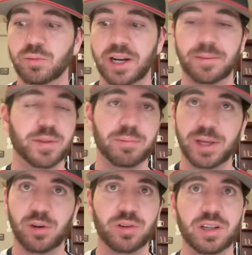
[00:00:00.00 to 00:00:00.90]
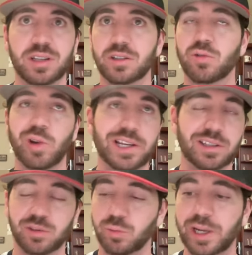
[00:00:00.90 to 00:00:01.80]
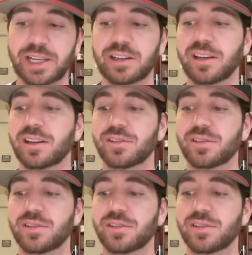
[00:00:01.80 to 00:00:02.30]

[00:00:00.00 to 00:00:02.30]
right up the middle. Great swing.